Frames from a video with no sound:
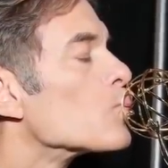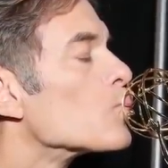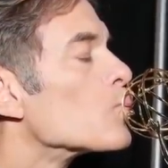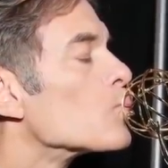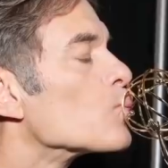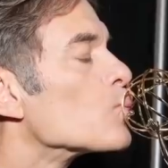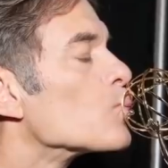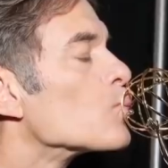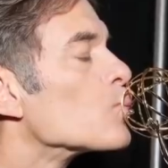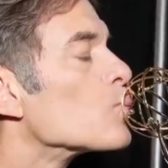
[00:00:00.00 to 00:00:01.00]

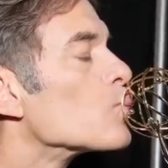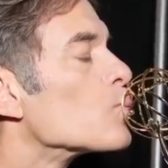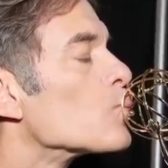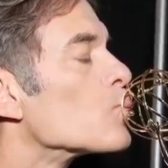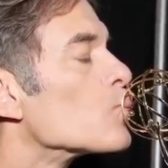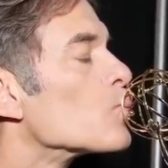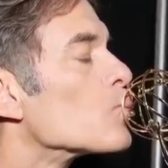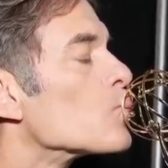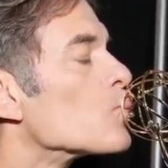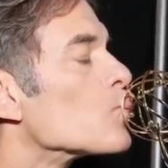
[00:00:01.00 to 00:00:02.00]

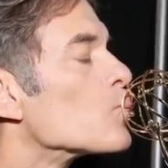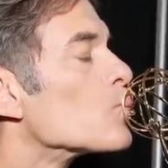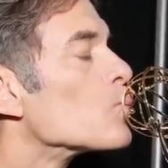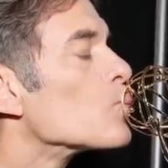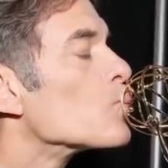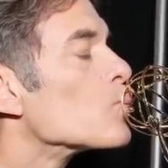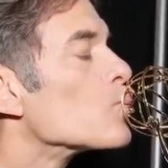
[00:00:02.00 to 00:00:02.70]
No words are spoken by the person on screen.